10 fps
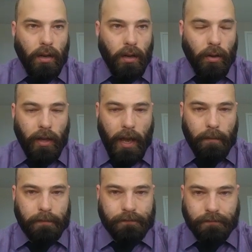Okay.
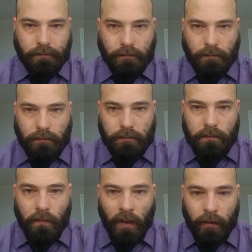
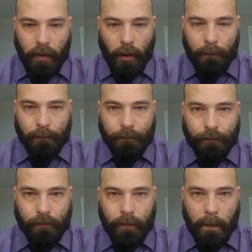So,
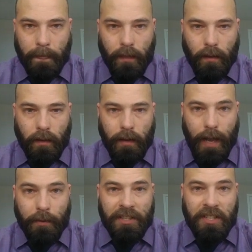
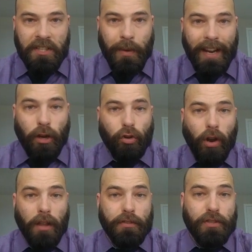now we just need to get
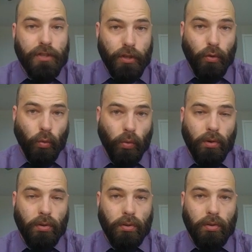across
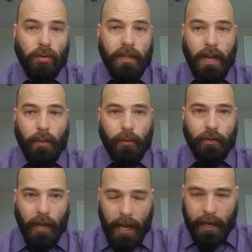to the other
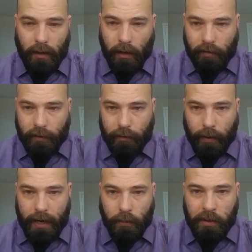side of the
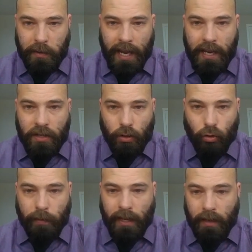strait, which we can't
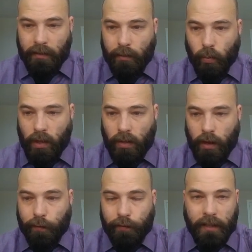do because, well,
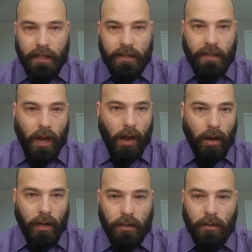our fleets
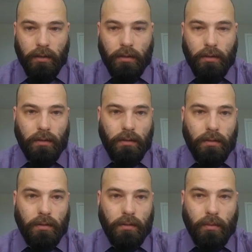are...
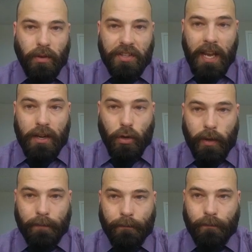We just can't do
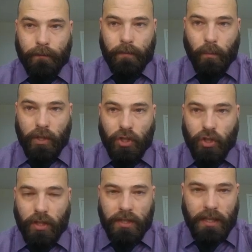it. We
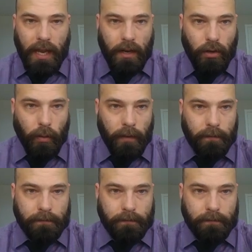just can't do it.